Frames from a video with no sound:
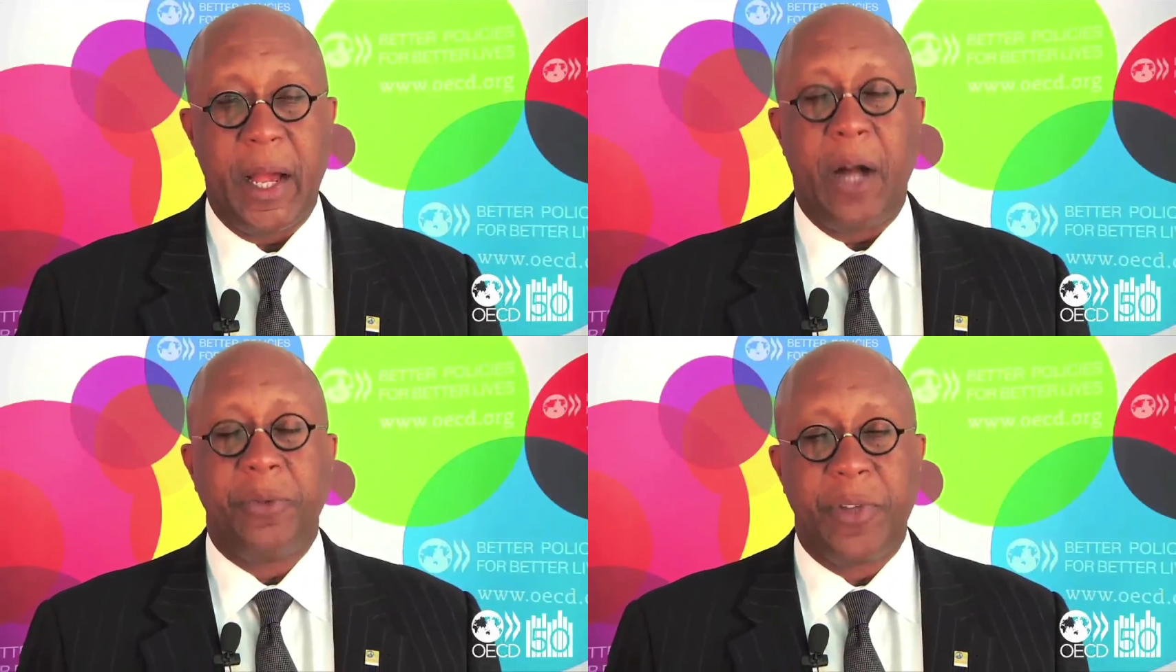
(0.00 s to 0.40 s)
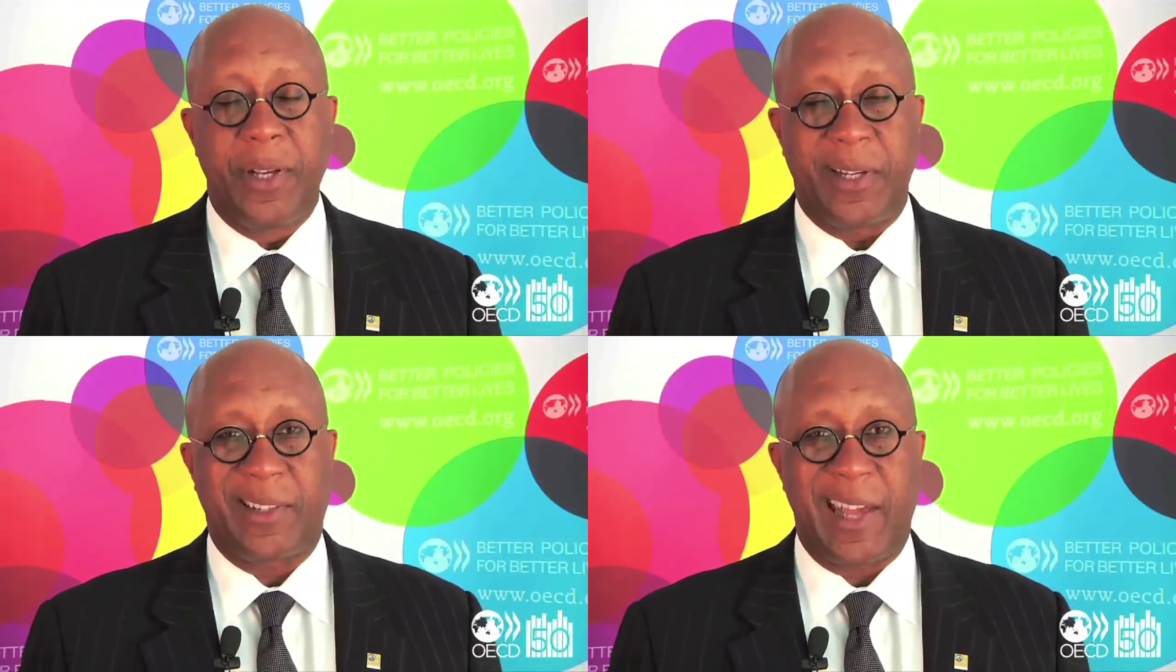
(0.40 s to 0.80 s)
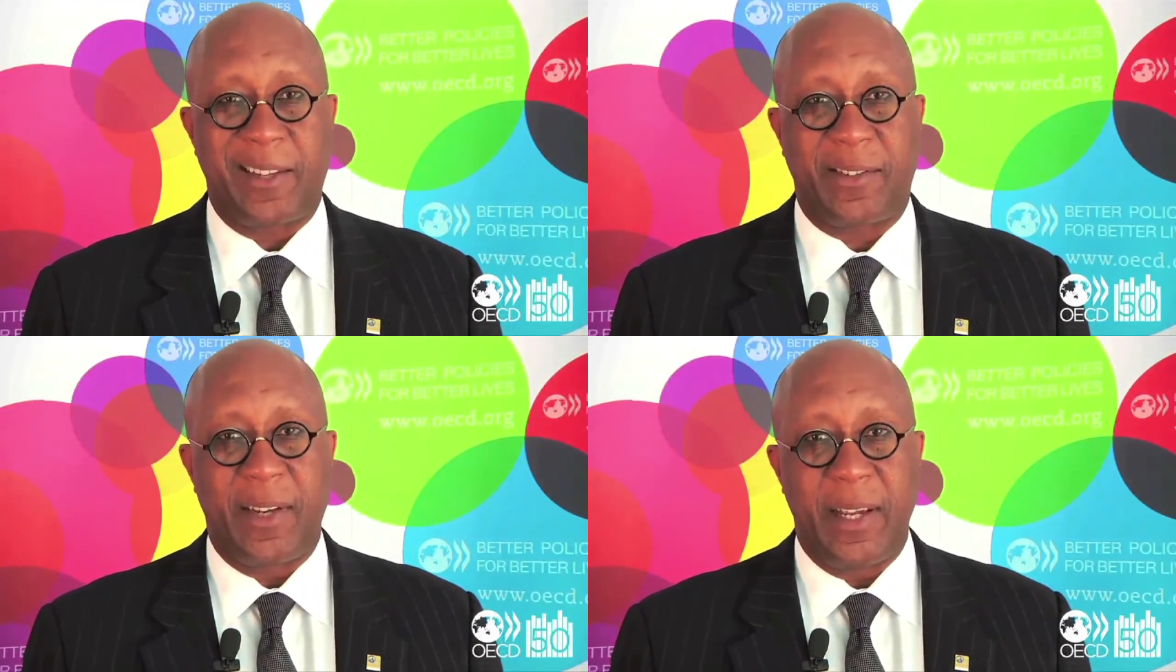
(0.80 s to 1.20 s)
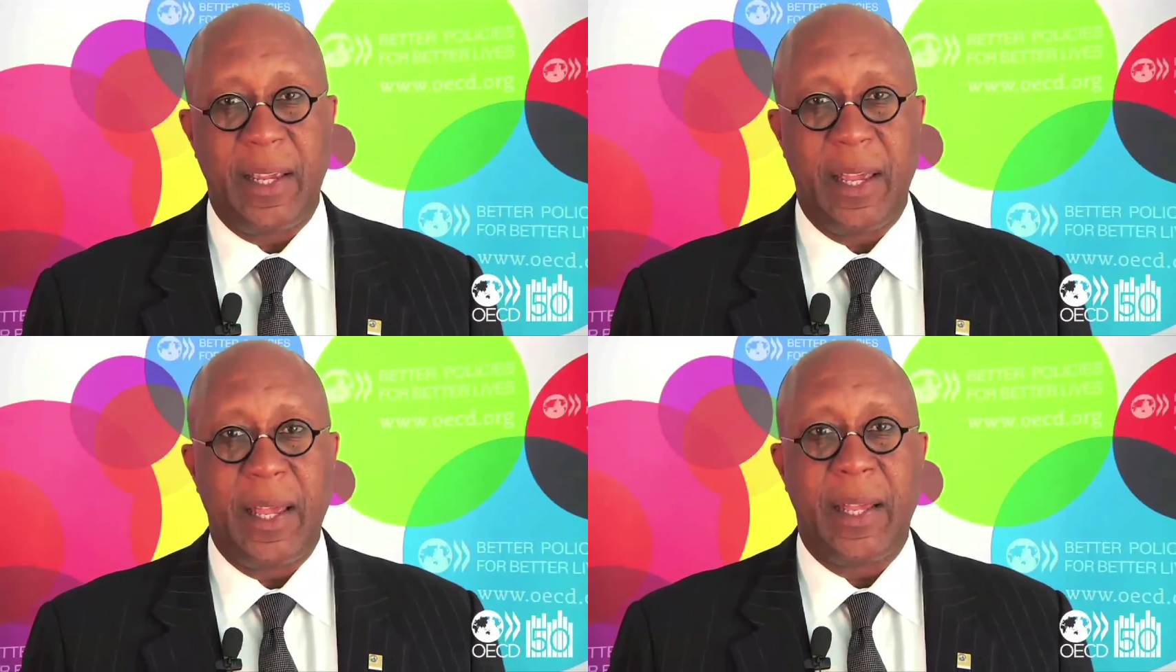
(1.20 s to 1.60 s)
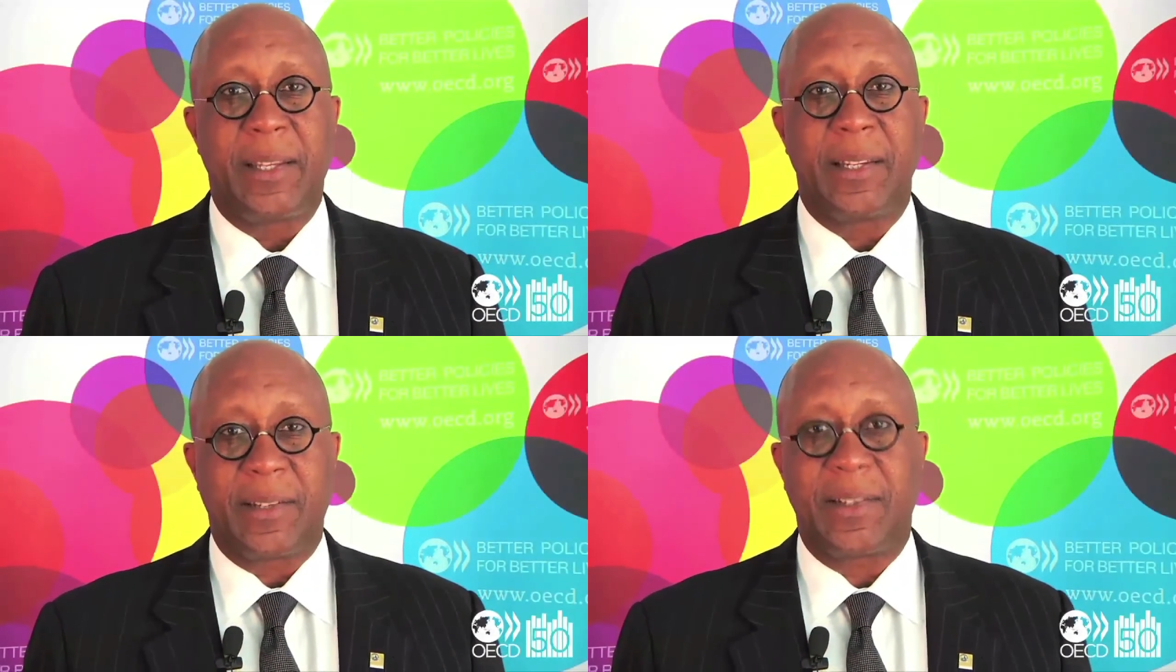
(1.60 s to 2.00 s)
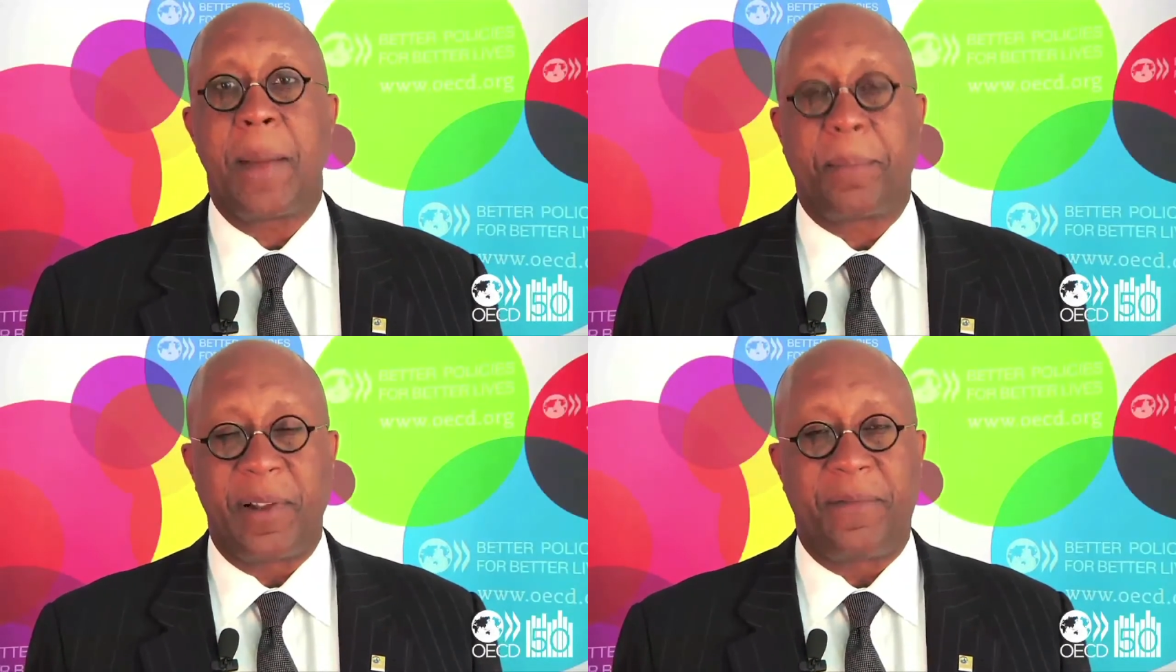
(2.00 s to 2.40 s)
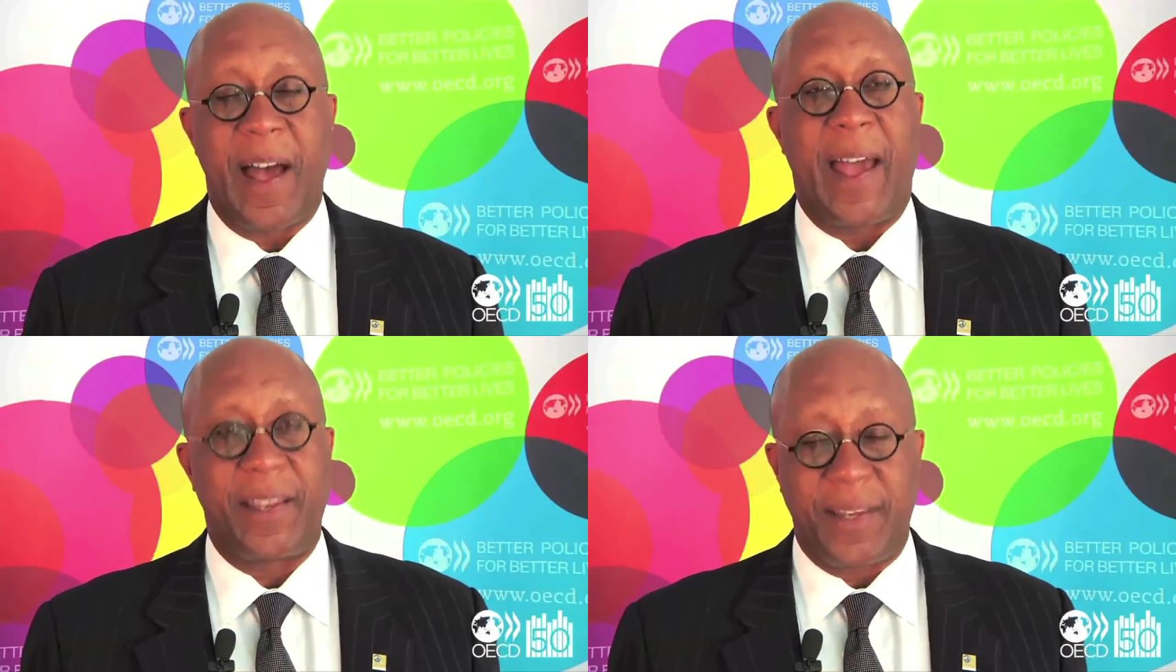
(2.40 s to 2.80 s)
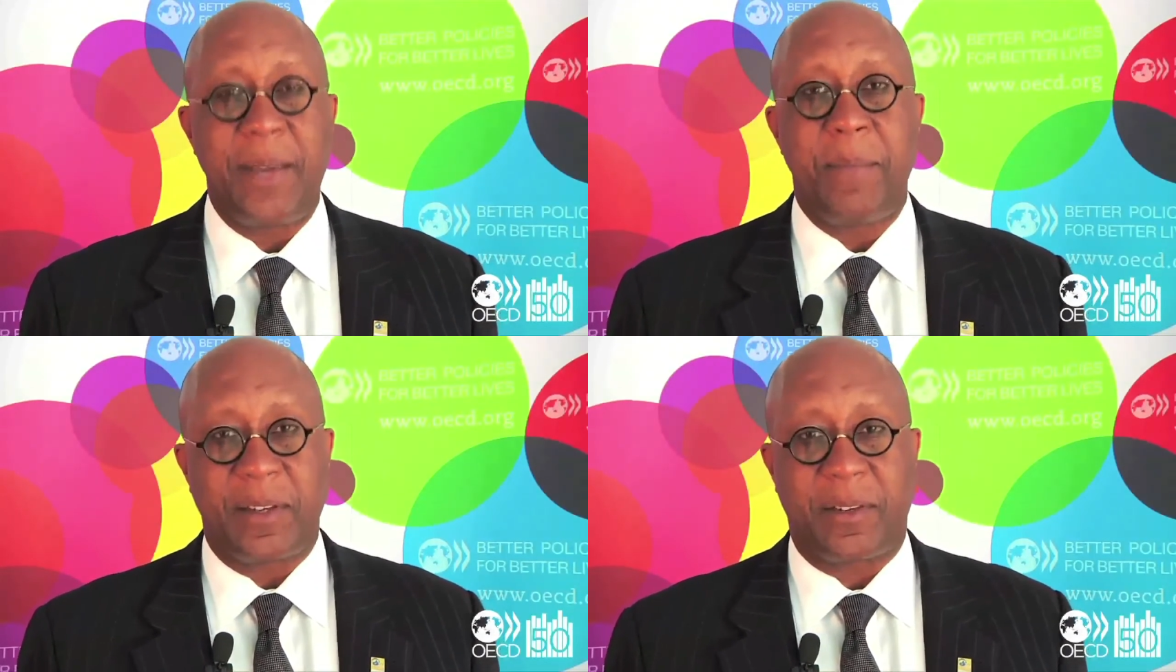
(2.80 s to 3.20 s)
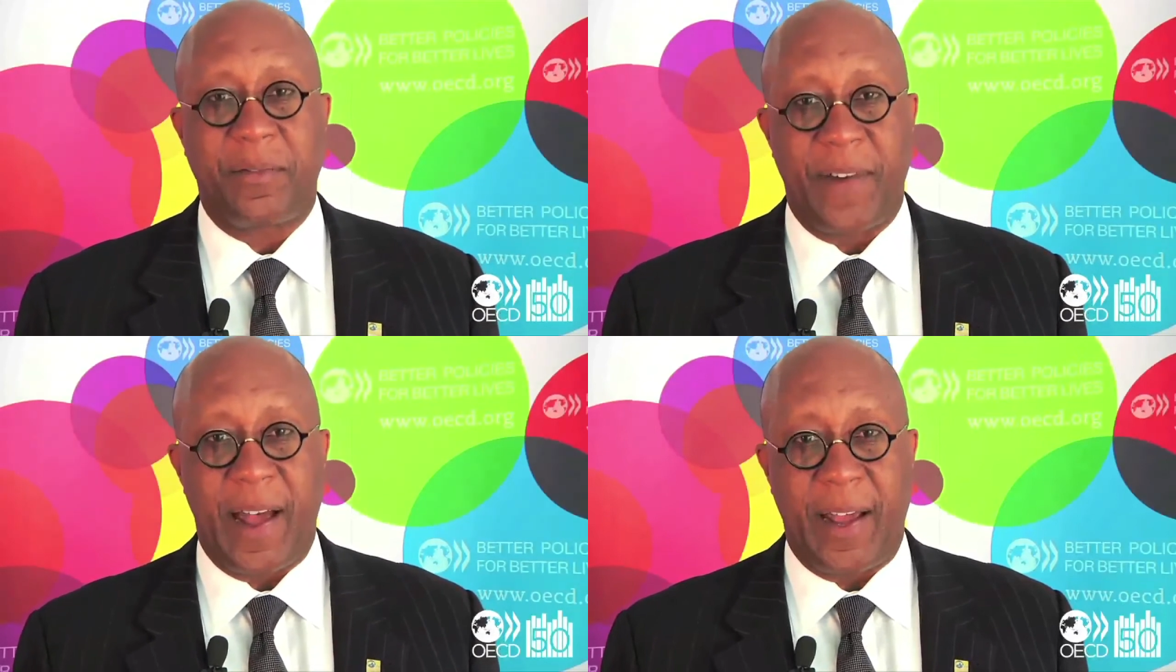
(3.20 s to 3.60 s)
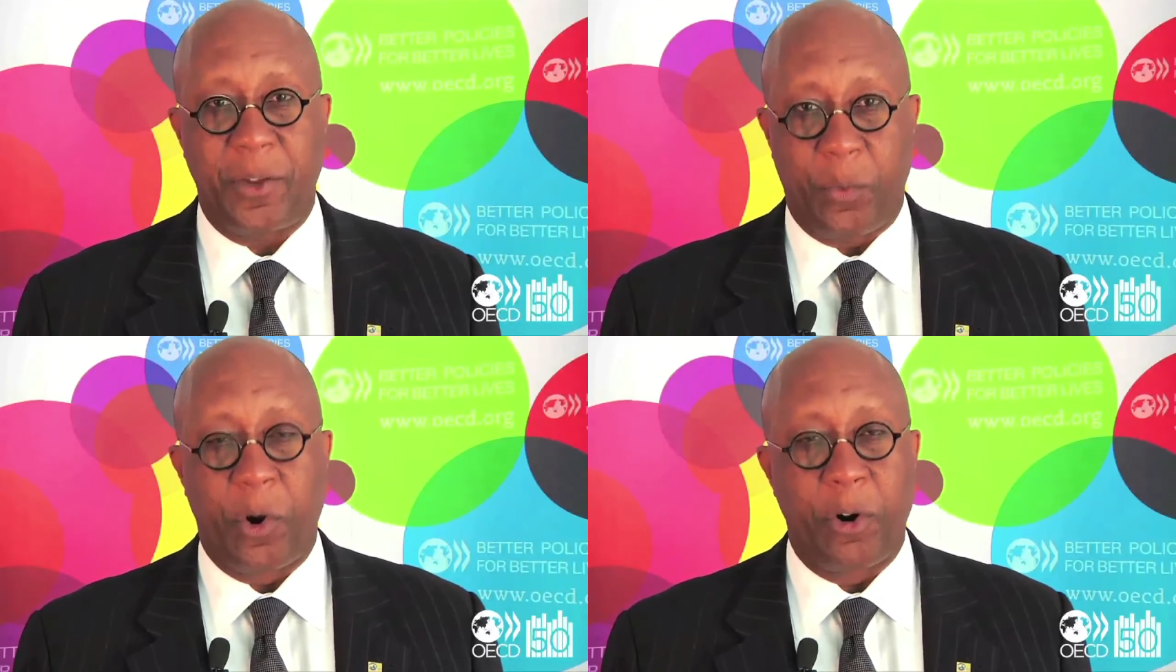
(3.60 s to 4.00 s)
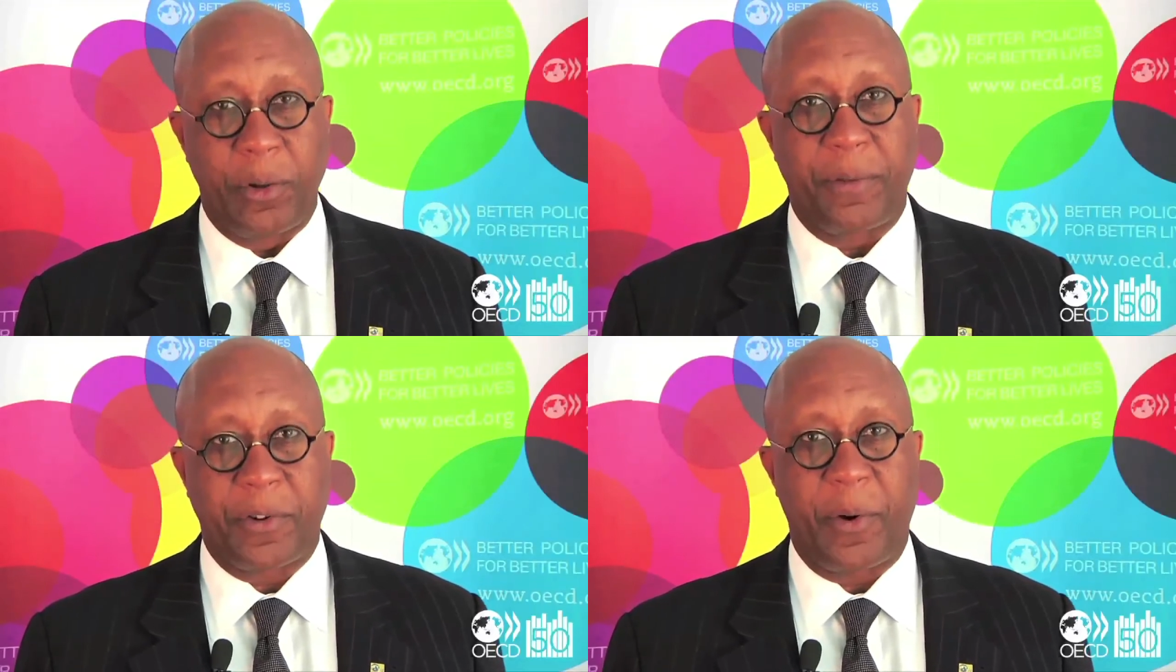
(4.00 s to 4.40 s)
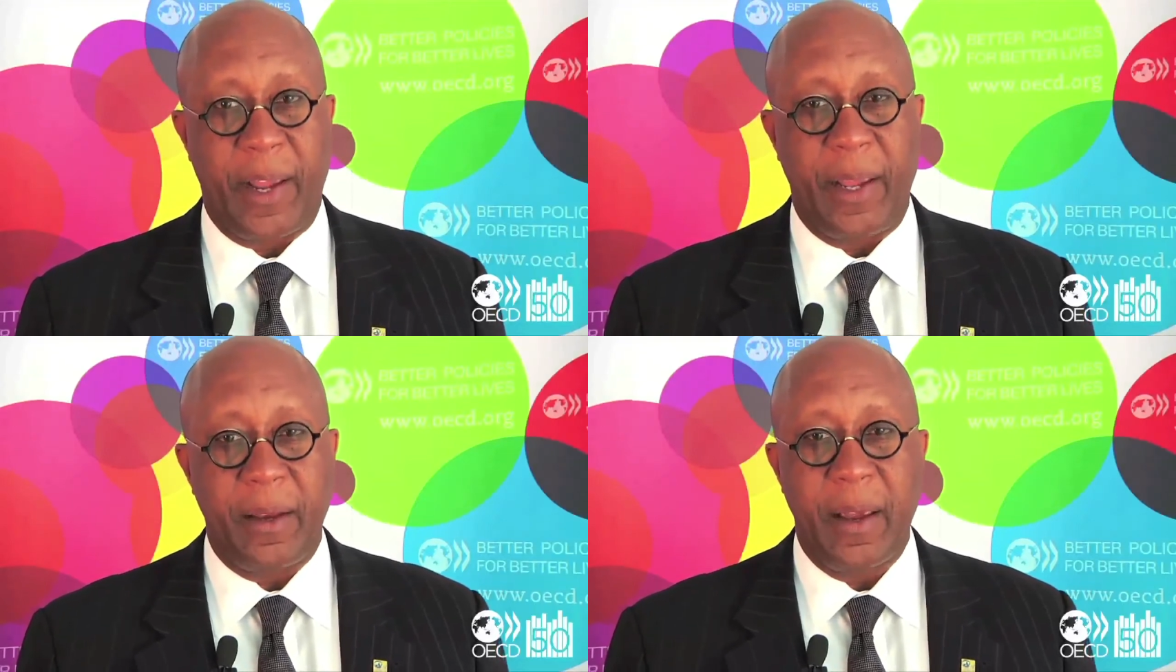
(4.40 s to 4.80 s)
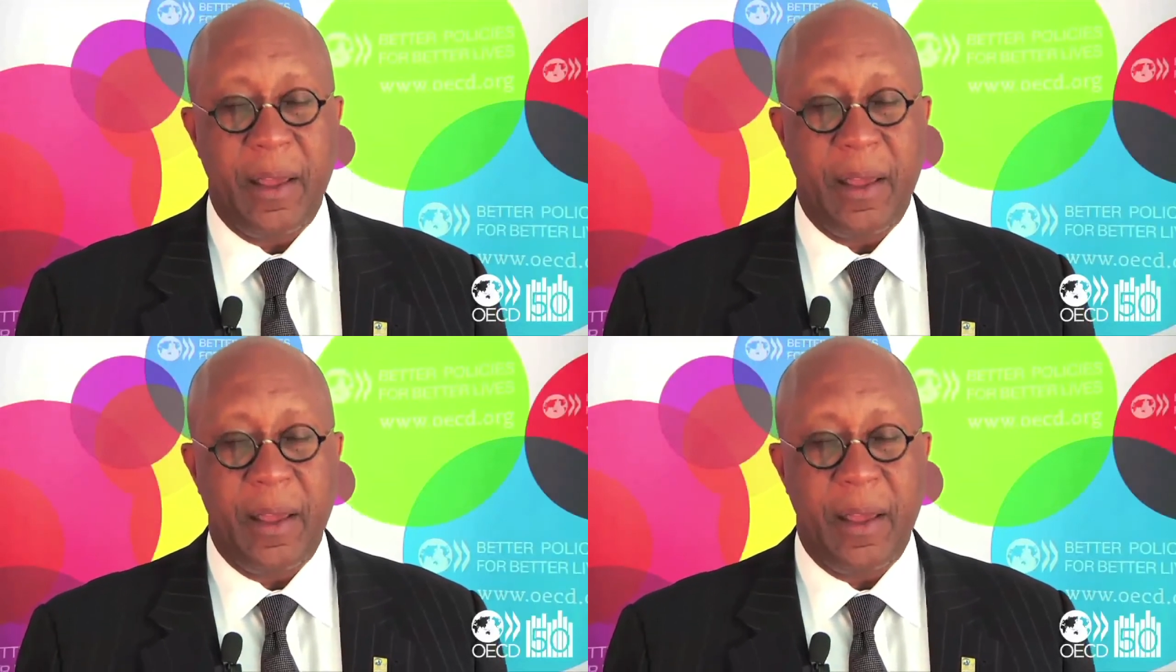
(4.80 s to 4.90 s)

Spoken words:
on the necessity to simplify and demystify the world of trade.